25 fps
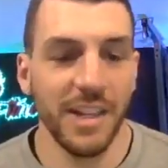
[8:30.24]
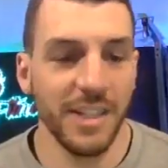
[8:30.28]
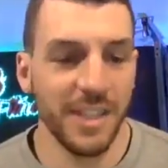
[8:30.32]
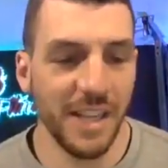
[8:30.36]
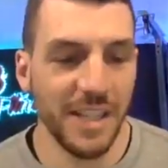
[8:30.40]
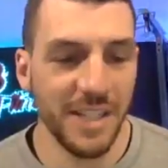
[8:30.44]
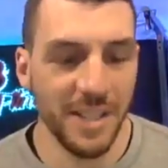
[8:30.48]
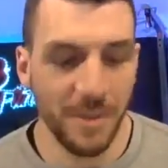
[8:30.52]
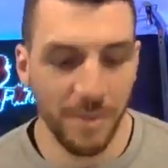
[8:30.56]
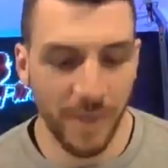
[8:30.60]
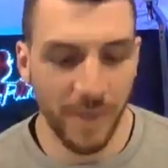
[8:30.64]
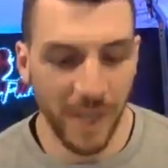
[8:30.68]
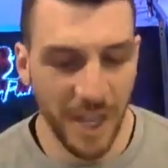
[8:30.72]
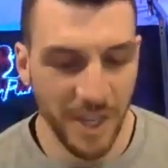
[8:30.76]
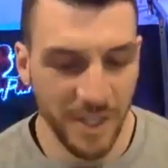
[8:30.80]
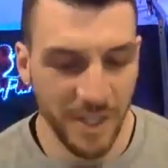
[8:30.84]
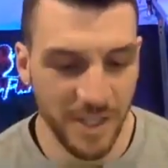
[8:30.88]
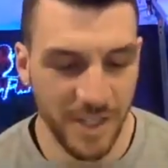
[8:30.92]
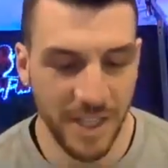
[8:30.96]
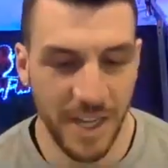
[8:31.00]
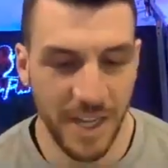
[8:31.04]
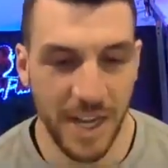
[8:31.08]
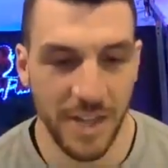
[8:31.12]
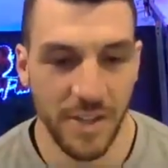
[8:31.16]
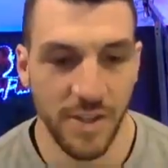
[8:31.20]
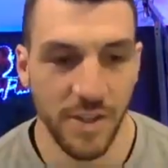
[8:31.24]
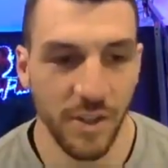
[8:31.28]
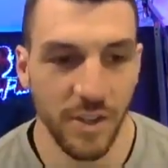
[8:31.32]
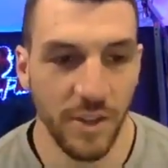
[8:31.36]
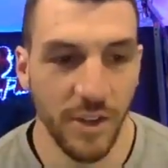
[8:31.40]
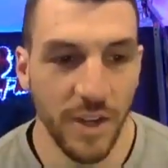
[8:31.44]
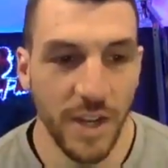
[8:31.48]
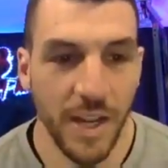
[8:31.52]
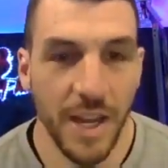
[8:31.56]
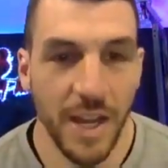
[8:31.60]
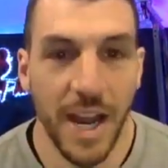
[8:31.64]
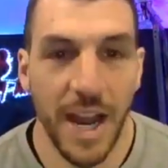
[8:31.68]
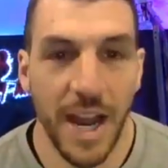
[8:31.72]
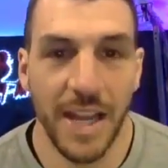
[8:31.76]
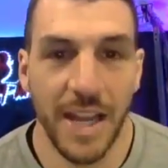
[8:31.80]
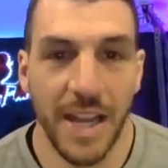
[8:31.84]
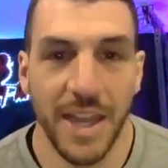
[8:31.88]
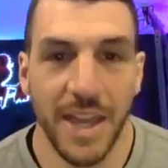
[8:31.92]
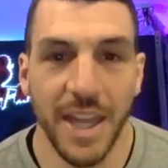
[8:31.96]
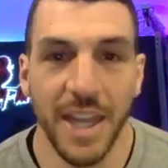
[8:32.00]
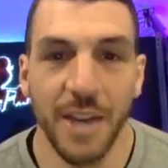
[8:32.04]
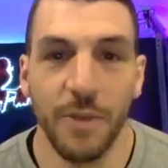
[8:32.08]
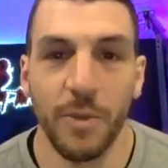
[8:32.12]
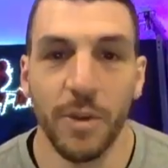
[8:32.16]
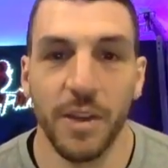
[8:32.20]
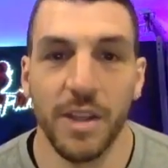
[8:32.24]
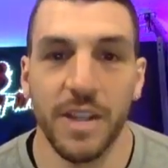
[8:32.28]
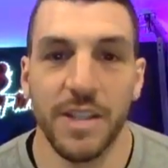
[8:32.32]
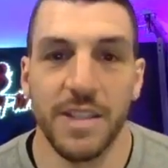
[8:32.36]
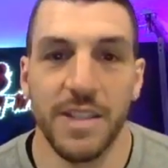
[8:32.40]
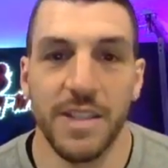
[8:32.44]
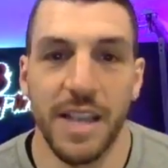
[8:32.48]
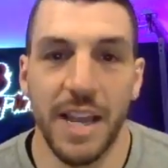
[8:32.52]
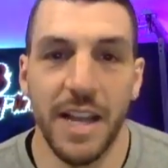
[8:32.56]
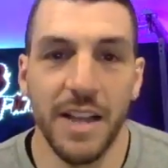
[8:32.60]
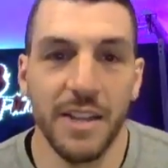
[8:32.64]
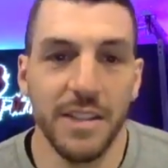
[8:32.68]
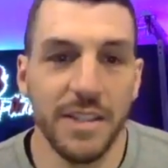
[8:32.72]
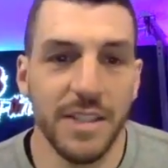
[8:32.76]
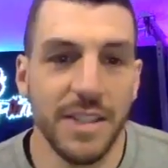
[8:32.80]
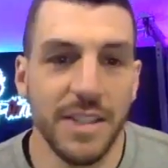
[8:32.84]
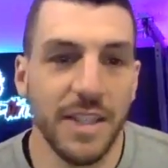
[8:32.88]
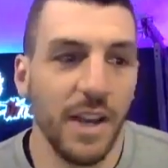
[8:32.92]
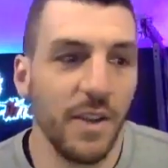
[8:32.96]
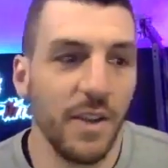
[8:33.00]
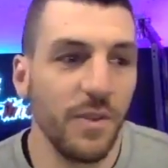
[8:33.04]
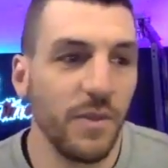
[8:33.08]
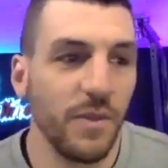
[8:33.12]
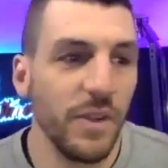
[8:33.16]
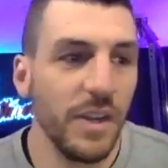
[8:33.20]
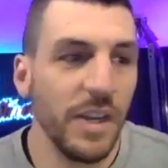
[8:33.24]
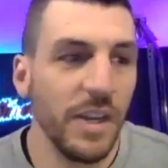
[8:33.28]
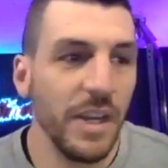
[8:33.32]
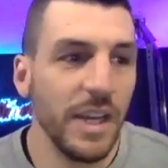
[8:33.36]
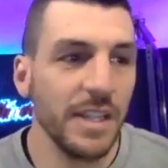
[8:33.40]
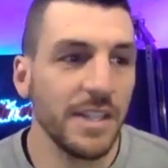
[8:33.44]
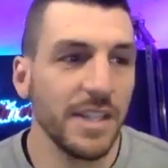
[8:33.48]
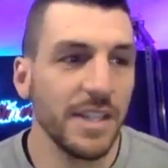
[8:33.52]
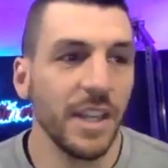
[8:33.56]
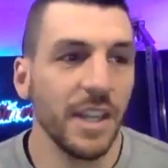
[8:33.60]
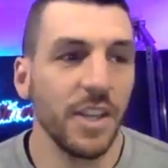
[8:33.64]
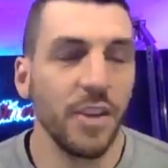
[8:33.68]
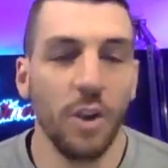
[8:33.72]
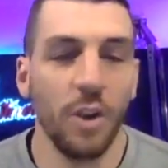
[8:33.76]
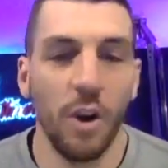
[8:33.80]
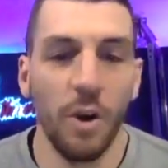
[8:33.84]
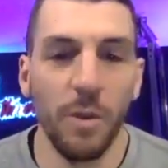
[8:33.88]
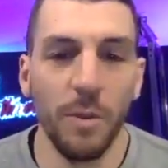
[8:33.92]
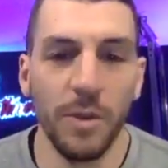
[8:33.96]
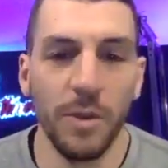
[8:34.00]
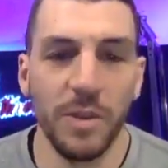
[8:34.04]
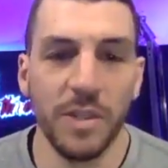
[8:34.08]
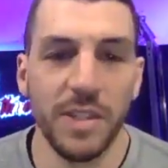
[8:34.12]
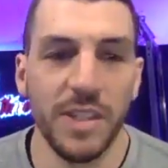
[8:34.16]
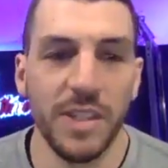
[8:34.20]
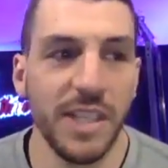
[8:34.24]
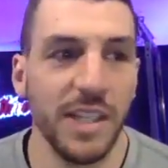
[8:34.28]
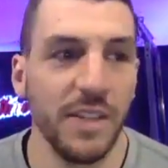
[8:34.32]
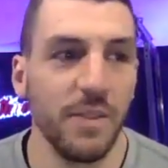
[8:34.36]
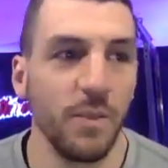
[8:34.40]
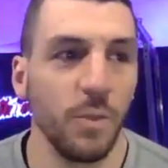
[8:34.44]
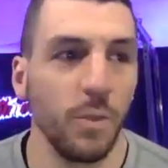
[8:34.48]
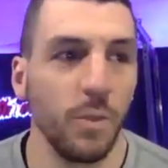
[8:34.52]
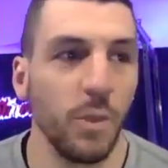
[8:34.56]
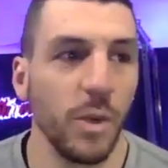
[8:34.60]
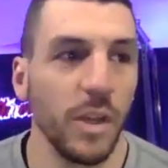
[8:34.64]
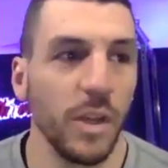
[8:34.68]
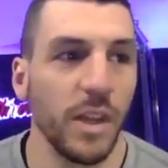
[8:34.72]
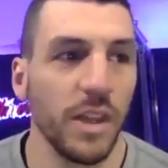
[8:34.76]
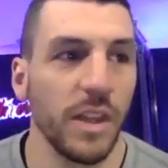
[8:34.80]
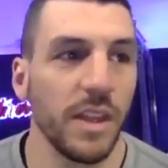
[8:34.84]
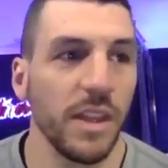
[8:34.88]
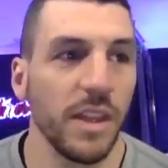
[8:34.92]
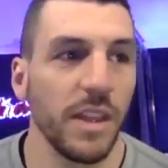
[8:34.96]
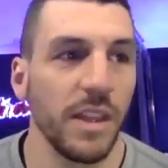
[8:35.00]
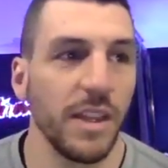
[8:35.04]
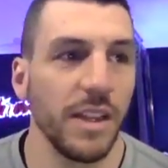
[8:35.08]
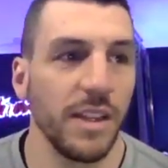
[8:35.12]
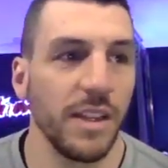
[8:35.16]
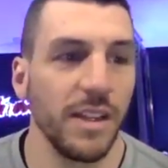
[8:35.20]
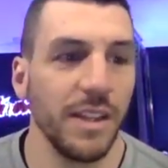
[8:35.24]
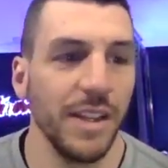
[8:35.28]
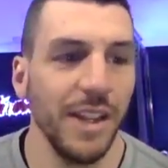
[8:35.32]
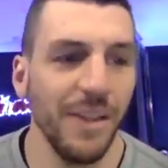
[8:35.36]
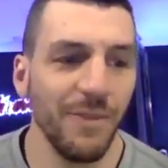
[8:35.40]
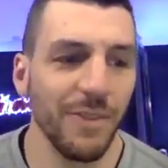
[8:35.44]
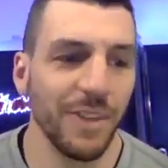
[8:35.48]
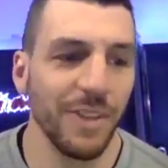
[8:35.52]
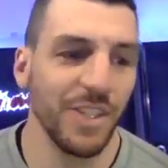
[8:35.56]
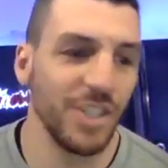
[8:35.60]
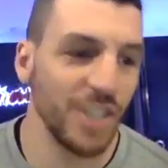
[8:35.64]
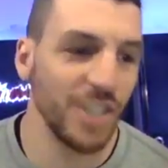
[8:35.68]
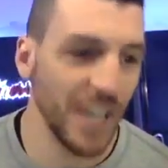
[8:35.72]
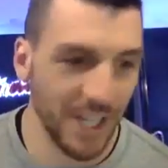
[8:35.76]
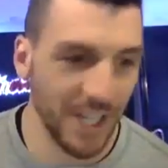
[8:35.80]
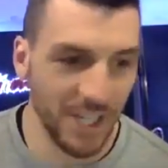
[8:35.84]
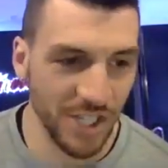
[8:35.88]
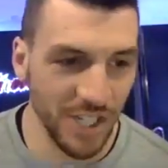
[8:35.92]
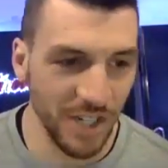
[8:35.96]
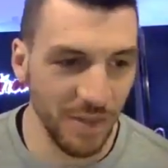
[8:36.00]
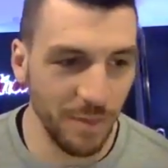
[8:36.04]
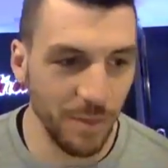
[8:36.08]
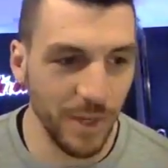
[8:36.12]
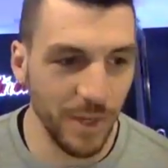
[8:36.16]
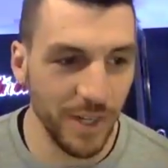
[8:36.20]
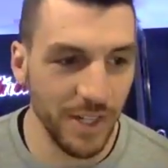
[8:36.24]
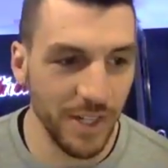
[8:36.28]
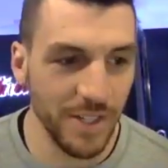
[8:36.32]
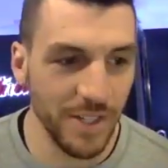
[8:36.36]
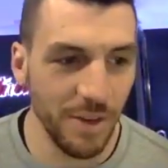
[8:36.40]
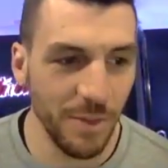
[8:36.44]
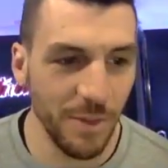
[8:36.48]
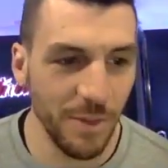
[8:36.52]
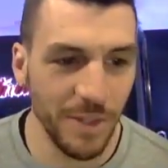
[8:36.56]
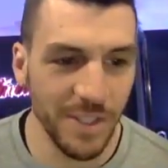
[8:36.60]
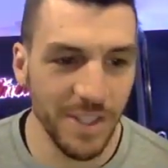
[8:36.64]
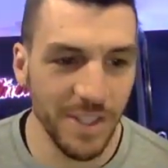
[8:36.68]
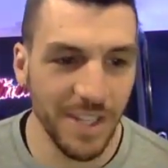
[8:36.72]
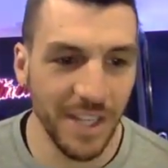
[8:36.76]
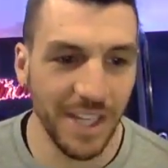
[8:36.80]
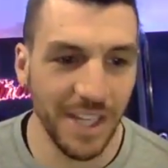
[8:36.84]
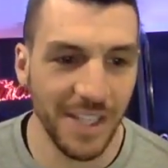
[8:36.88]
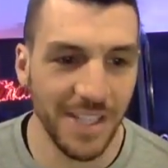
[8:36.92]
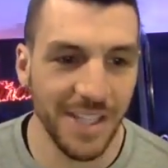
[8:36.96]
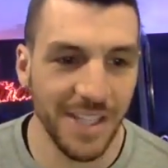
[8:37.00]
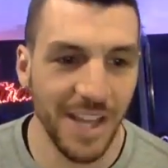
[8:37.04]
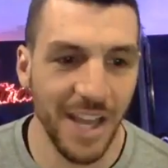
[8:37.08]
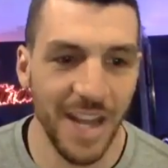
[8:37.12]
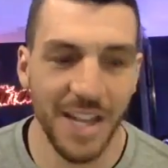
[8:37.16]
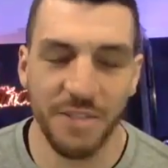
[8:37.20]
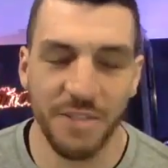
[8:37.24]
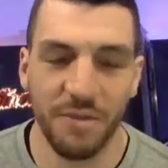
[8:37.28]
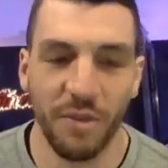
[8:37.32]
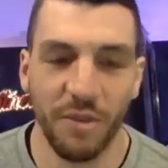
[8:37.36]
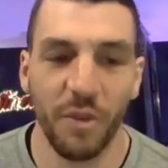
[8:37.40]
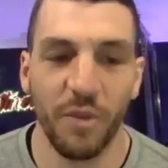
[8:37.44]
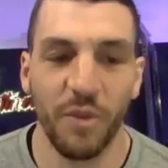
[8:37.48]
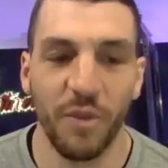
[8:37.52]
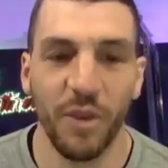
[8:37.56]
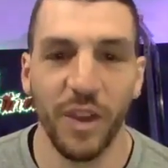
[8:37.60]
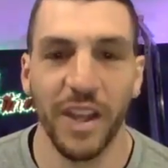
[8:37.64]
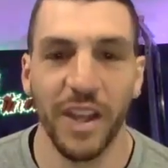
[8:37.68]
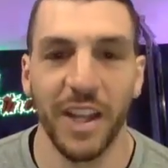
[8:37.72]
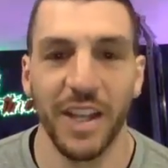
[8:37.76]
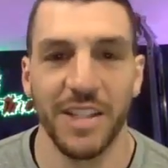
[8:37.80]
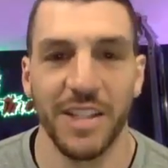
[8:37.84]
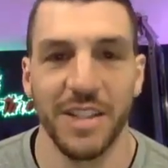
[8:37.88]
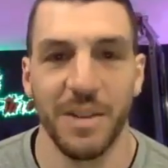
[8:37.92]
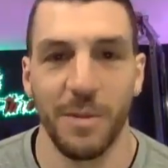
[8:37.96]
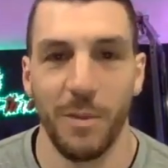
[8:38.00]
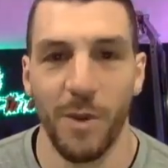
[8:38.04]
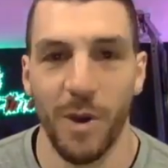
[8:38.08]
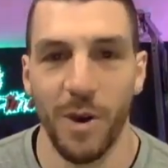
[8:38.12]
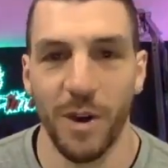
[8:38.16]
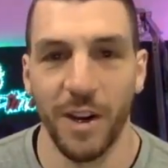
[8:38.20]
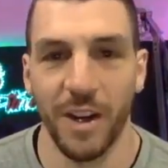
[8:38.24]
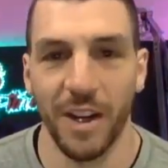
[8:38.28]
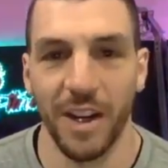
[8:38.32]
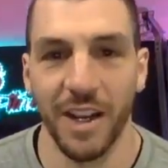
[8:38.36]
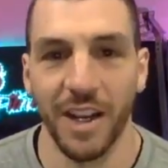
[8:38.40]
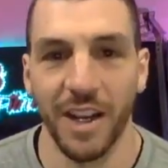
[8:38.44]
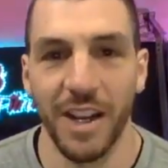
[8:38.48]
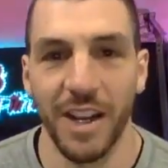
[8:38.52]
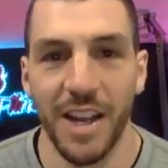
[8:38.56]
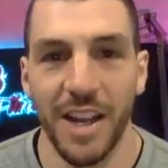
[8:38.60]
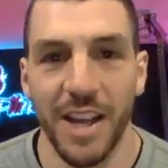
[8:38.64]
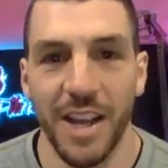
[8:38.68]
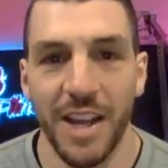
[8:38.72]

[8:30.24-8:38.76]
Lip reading: to say something else to that too. I think with the sales stuff, it's like you almost sit with not rejection, but it's almost like it's not as fulfilling as the marketing,